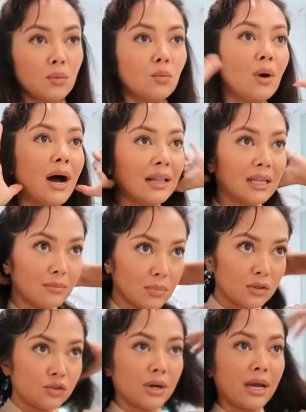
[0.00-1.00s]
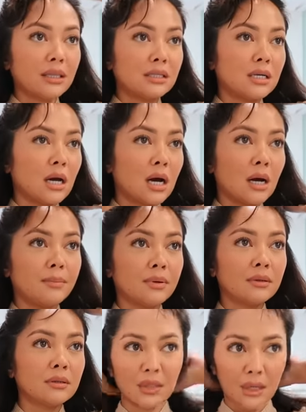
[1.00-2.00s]
while I'm blow drying the top,
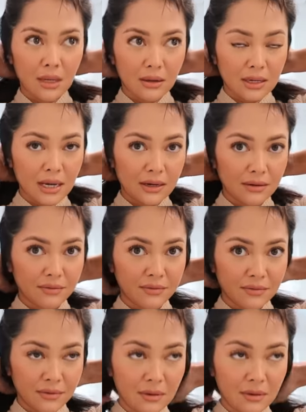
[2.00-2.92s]
I'll kind of